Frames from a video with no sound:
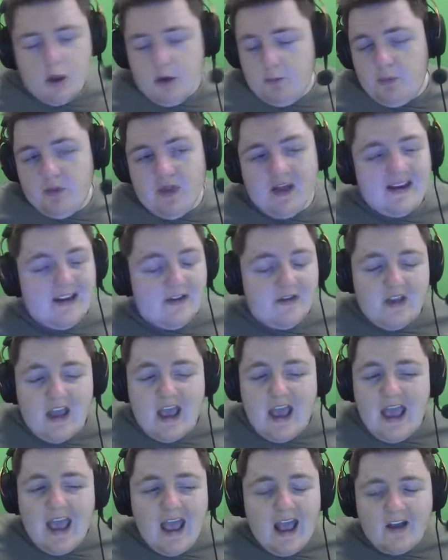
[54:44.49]
But that leaves the
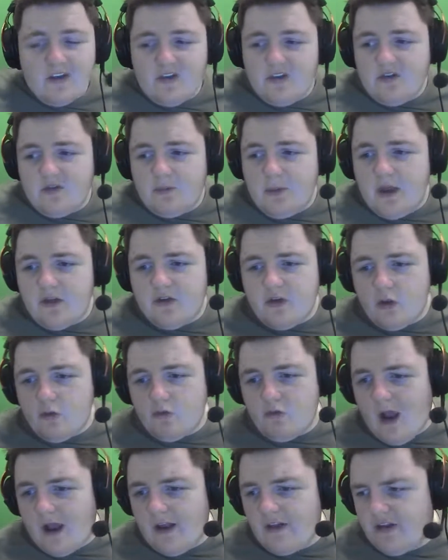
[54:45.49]
acres of space on the
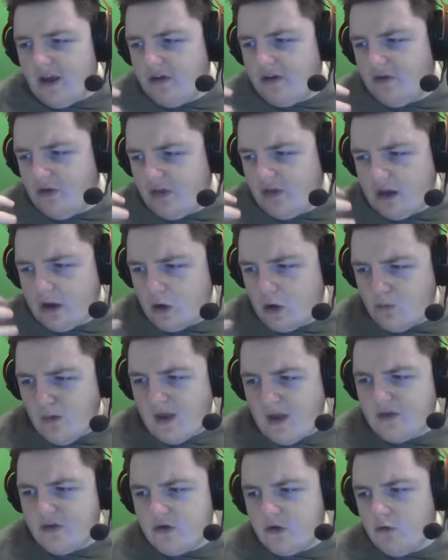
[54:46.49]
right side for, I think,
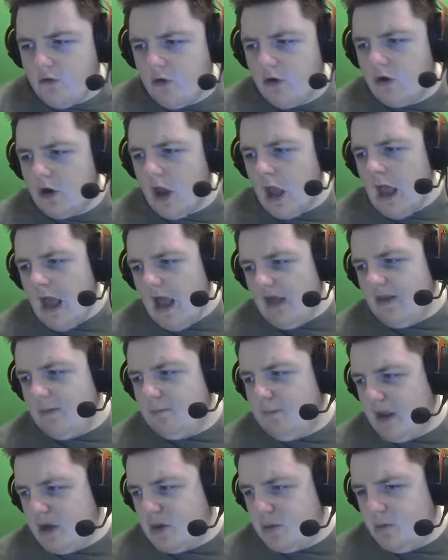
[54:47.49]
Goretzka and I think
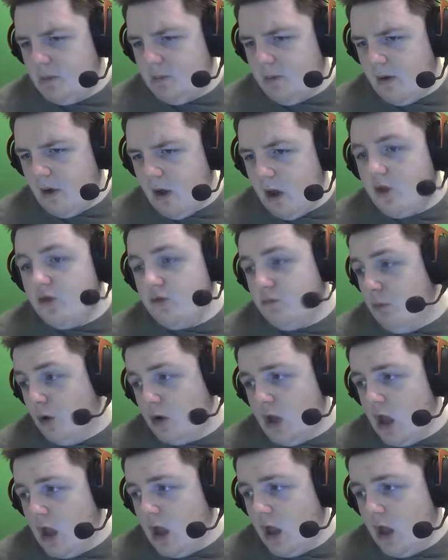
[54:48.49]
Benjamin and
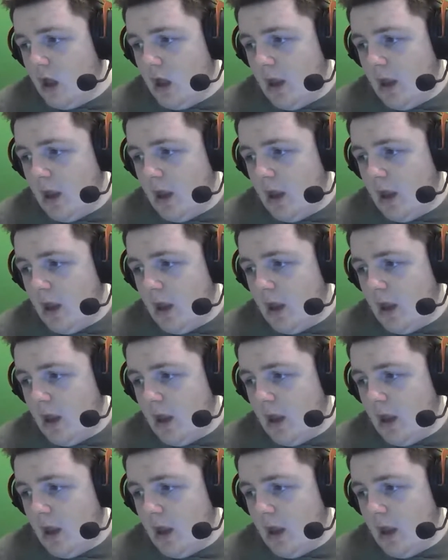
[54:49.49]
Muller.